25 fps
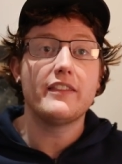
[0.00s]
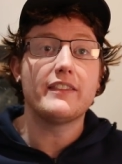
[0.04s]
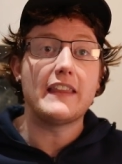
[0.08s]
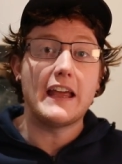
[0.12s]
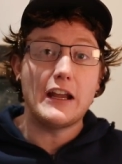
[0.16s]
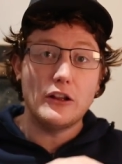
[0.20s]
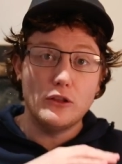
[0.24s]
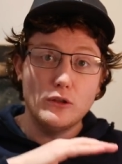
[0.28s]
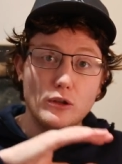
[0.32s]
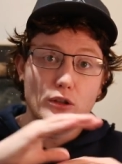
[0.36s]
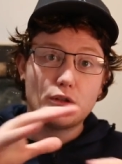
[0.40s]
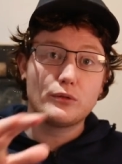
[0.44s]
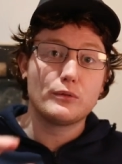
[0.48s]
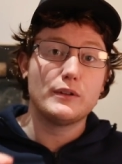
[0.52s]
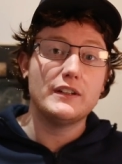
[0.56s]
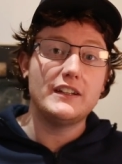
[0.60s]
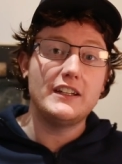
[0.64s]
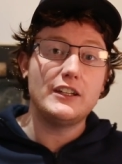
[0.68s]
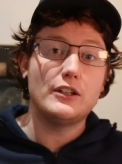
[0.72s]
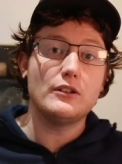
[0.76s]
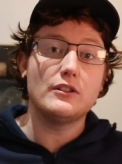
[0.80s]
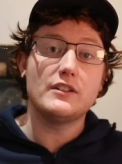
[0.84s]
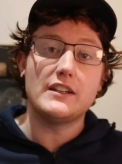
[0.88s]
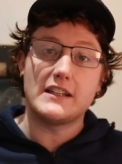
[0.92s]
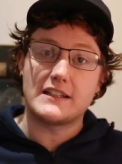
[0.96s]
They look
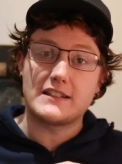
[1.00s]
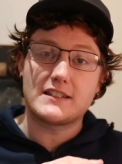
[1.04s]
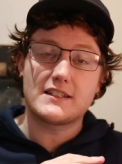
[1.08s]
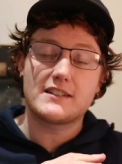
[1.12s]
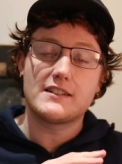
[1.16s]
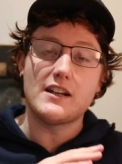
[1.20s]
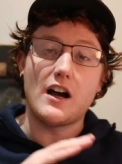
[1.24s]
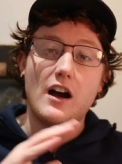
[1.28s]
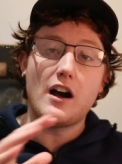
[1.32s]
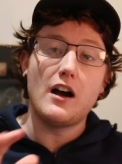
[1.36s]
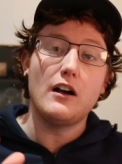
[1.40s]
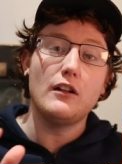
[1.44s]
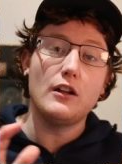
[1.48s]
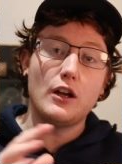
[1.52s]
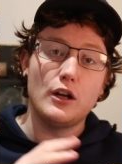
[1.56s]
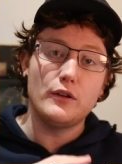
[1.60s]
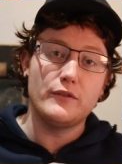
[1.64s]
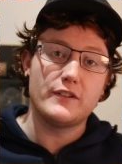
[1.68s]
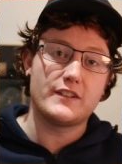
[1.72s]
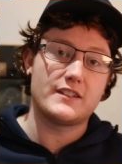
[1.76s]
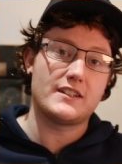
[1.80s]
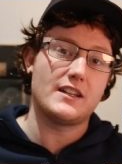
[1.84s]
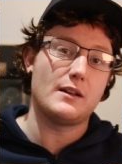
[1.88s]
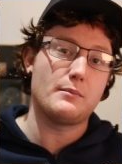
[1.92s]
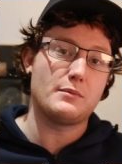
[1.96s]
really good. It's style
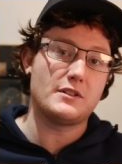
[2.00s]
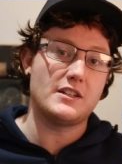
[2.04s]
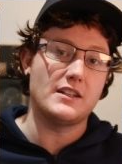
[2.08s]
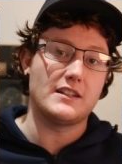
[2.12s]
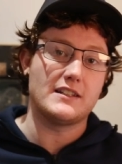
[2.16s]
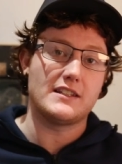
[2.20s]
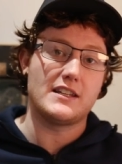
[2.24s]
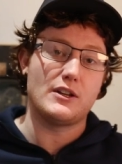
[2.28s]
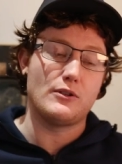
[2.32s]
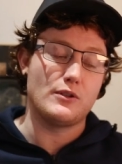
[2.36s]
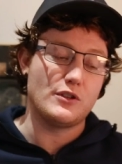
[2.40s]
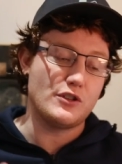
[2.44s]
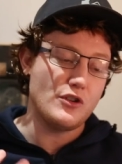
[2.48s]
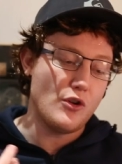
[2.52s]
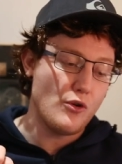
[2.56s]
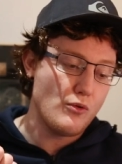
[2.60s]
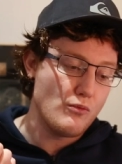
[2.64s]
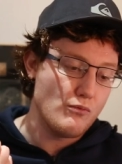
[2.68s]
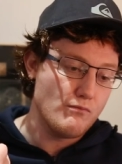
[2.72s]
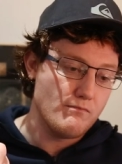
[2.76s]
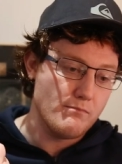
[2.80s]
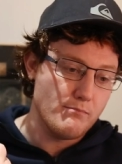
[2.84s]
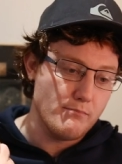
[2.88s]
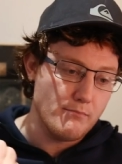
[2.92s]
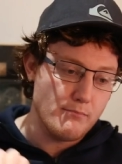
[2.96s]
over substance. There is
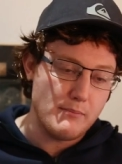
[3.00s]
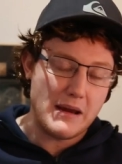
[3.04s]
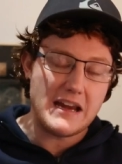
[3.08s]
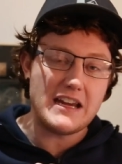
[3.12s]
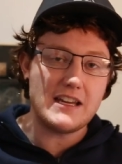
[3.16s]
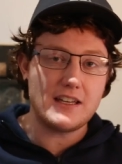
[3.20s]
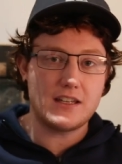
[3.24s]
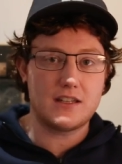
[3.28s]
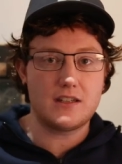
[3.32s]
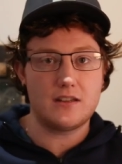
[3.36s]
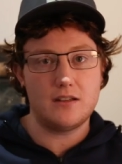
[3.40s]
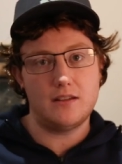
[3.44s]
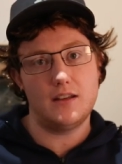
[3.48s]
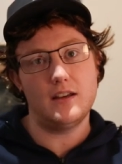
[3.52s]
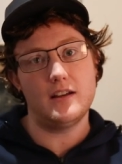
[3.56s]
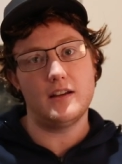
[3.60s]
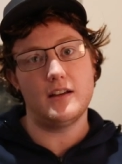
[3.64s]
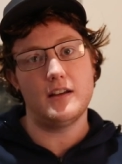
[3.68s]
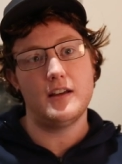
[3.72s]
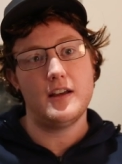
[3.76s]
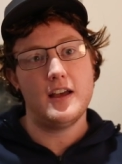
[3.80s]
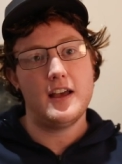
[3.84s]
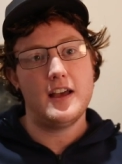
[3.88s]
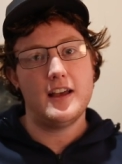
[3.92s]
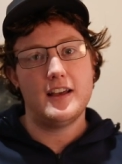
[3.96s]
no meat to
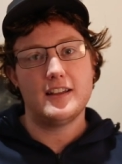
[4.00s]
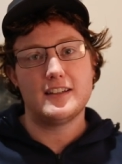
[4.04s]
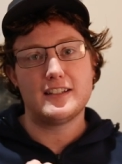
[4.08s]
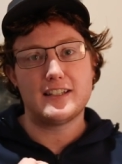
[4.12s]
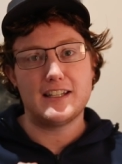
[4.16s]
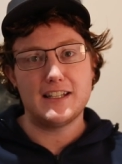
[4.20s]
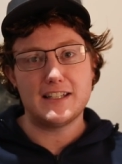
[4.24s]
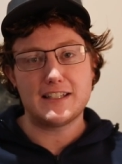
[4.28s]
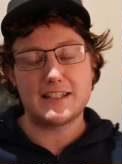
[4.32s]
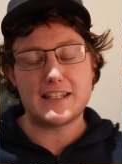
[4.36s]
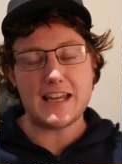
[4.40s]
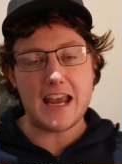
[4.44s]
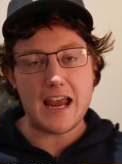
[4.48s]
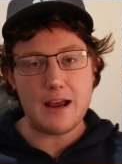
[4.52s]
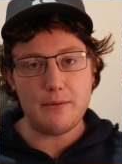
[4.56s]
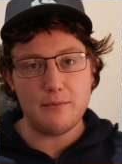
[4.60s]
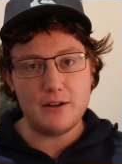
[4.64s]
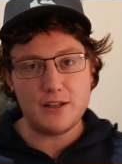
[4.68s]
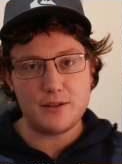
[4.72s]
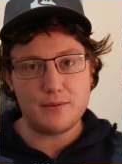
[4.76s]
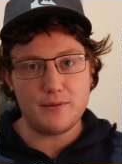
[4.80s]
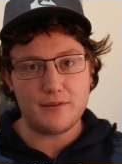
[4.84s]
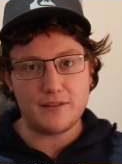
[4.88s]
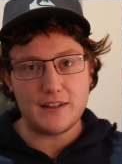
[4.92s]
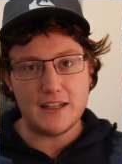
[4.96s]
the, to the
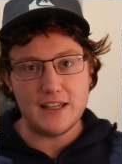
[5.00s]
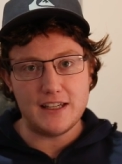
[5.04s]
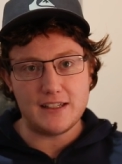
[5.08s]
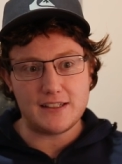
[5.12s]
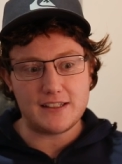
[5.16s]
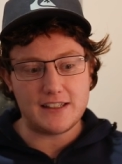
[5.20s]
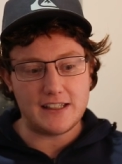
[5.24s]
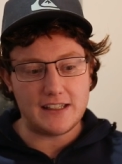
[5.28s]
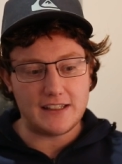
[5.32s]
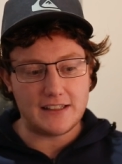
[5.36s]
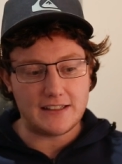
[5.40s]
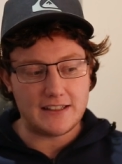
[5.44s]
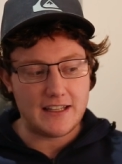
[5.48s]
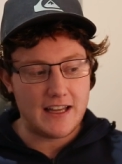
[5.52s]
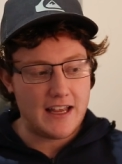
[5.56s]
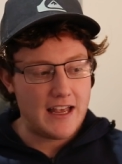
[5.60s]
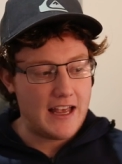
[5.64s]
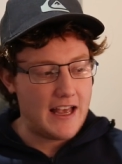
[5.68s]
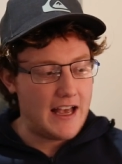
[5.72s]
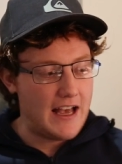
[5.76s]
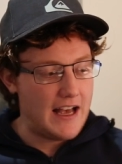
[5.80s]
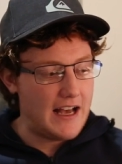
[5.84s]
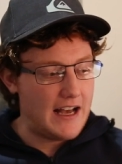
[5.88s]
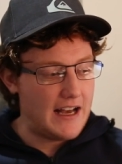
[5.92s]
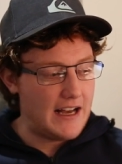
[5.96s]
sandwich with these things.
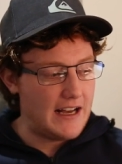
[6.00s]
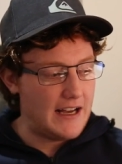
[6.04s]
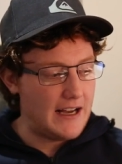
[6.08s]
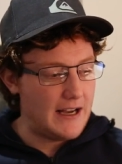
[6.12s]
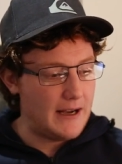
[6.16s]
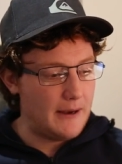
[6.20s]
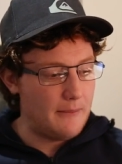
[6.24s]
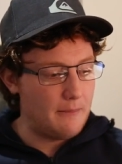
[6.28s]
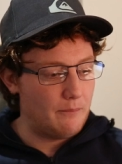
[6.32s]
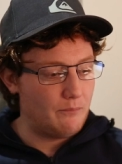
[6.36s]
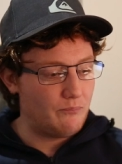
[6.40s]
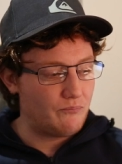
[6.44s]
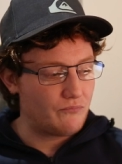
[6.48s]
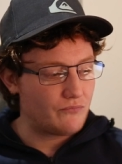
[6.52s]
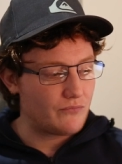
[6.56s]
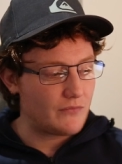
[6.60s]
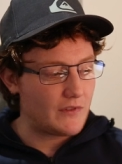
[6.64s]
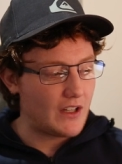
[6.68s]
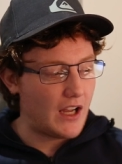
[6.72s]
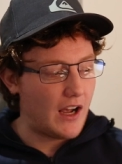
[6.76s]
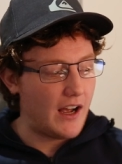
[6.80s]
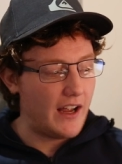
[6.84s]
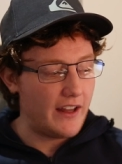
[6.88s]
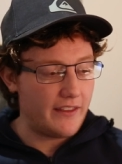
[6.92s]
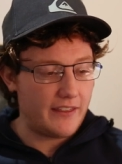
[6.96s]
Um,
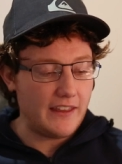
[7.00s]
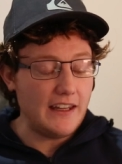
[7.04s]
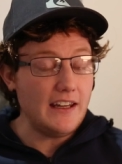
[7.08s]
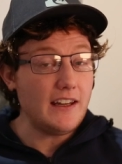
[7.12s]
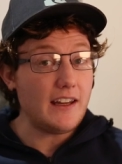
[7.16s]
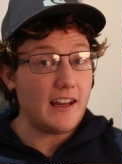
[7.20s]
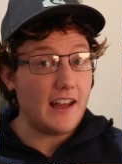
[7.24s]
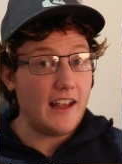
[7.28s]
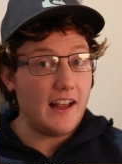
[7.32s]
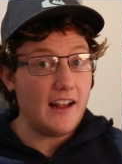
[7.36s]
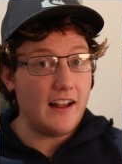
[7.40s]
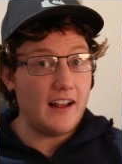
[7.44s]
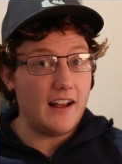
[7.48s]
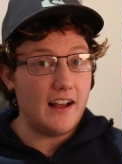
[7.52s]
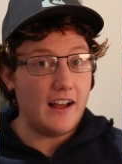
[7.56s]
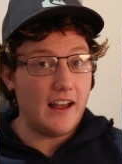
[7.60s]
I think,